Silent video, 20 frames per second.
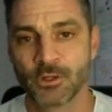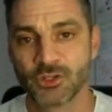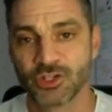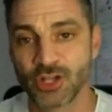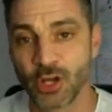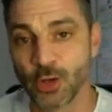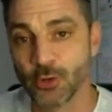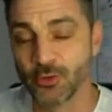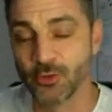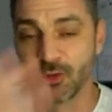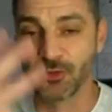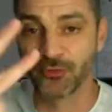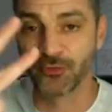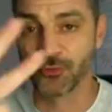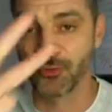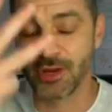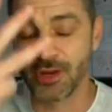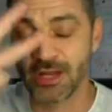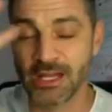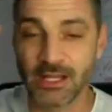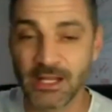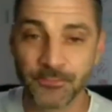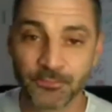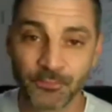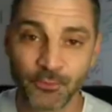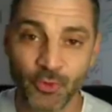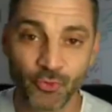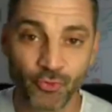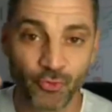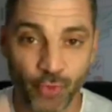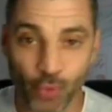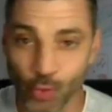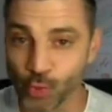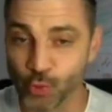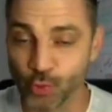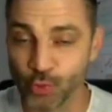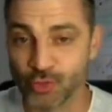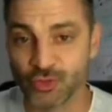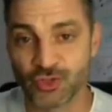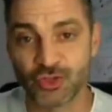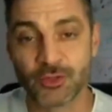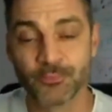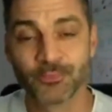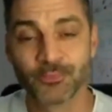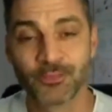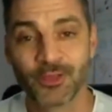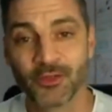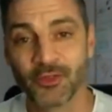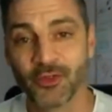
So the 3 rules,